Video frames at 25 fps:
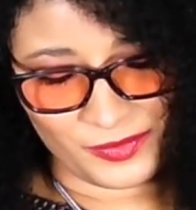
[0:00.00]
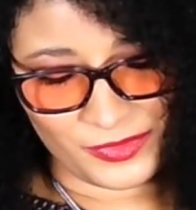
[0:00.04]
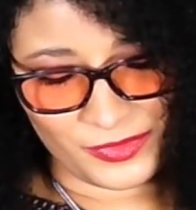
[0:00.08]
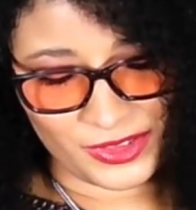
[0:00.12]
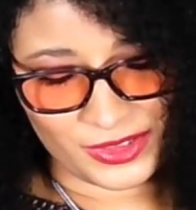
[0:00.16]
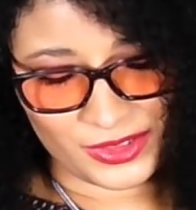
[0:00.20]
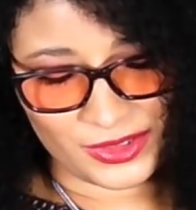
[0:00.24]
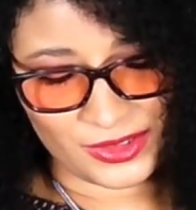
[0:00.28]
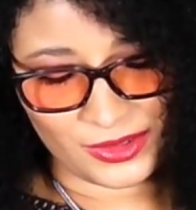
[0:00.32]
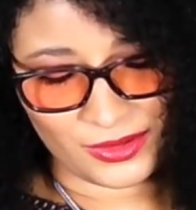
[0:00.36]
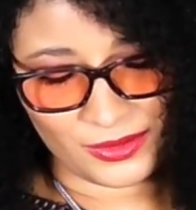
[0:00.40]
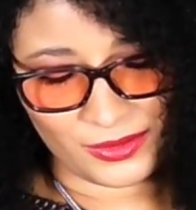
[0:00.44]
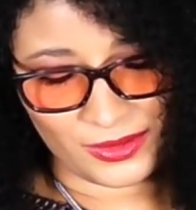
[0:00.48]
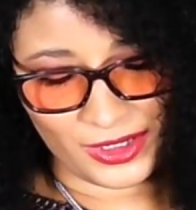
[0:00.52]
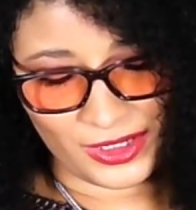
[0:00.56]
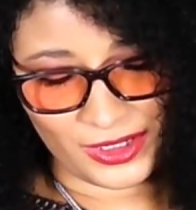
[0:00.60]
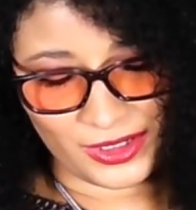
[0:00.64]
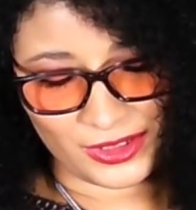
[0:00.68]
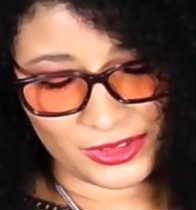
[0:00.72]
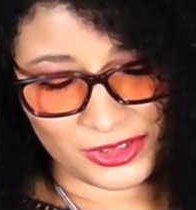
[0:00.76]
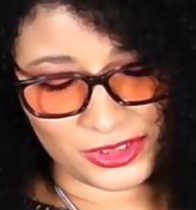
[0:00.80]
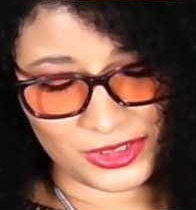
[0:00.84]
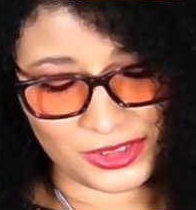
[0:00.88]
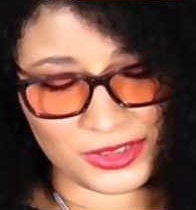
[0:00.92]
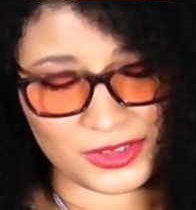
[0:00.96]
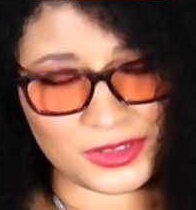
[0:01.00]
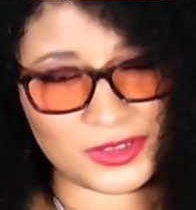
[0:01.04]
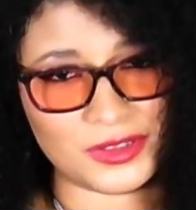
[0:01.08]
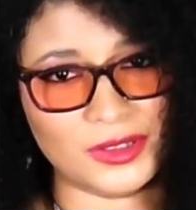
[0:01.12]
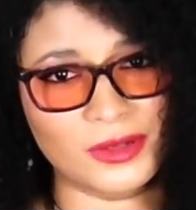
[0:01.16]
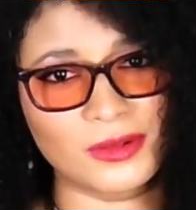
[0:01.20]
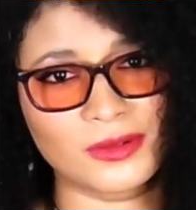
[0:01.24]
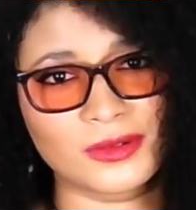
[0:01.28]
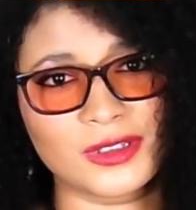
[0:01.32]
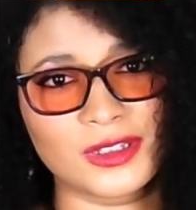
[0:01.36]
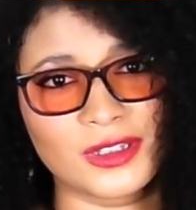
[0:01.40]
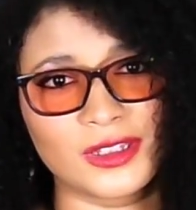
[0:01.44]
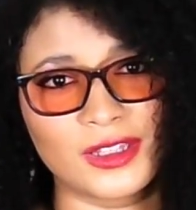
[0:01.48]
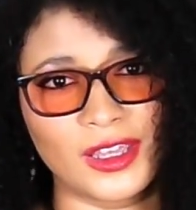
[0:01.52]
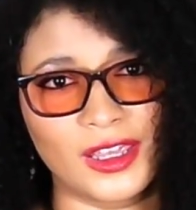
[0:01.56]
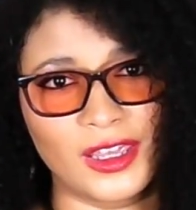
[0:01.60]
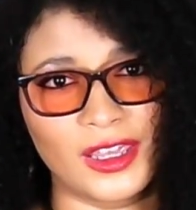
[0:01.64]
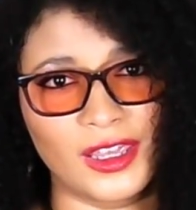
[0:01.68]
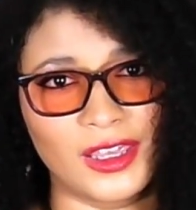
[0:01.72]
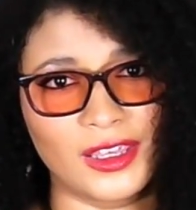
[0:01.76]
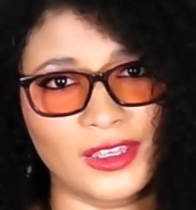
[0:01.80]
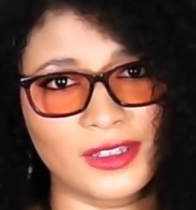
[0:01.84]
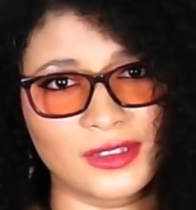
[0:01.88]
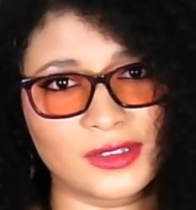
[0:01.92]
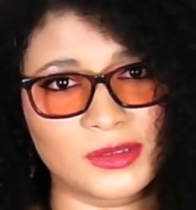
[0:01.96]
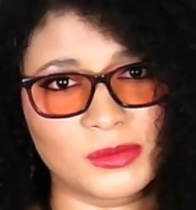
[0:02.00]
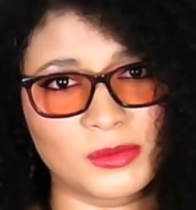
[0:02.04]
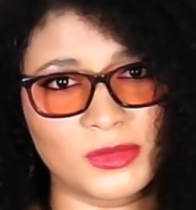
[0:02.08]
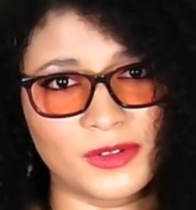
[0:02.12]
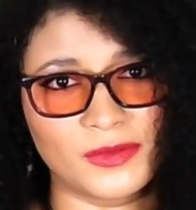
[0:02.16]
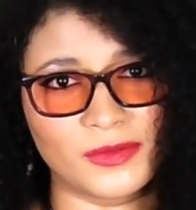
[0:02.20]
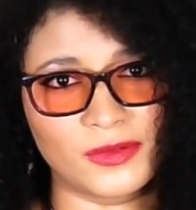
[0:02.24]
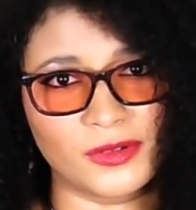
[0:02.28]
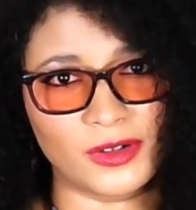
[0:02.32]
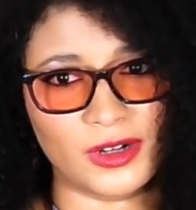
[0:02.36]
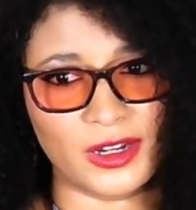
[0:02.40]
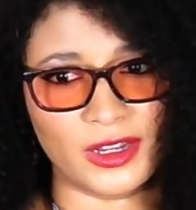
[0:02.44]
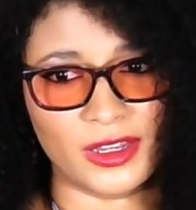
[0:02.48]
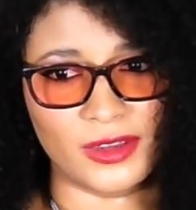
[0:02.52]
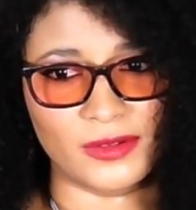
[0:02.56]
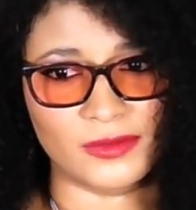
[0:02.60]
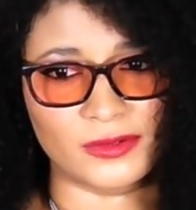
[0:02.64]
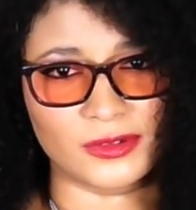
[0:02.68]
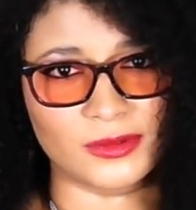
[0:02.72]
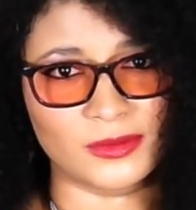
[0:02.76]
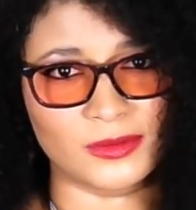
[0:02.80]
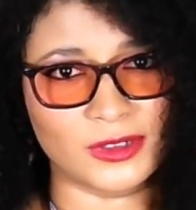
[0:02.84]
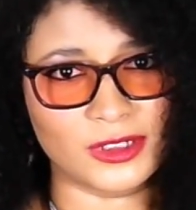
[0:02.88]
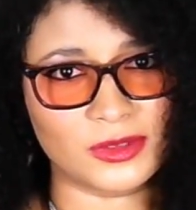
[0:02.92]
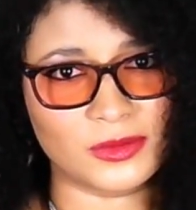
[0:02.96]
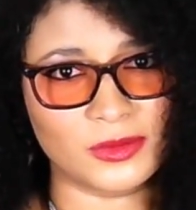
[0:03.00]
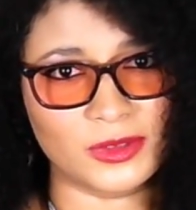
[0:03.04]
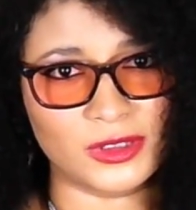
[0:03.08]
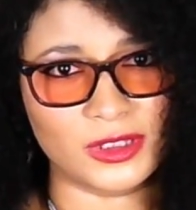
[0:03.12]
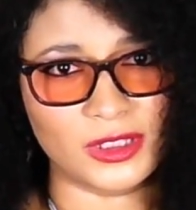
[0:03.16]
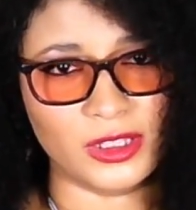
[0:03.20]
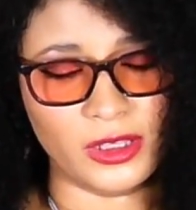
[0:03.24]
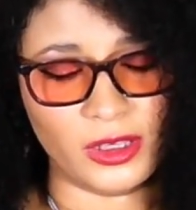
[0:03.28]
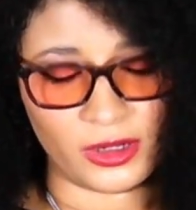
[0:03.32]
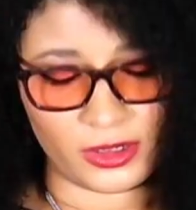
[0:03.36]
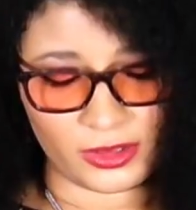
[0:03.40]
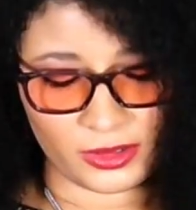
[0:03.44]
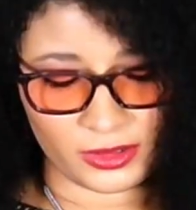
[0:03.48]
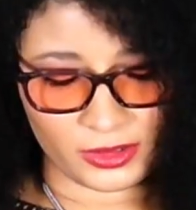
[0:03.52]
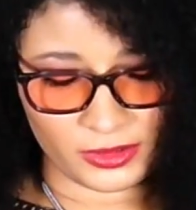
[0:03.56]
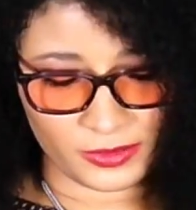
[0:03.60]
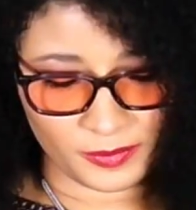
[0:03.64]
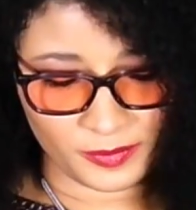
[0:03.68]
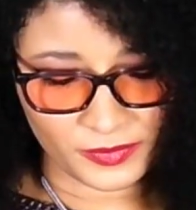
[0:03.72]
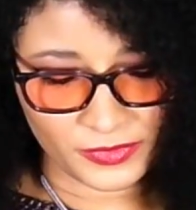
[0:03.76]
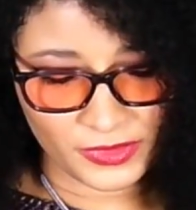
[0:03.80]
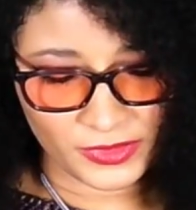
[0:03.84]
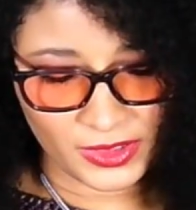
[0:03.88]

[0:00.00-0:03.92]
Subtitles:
So I actually soaked the hanks before I ever worked with the yarn.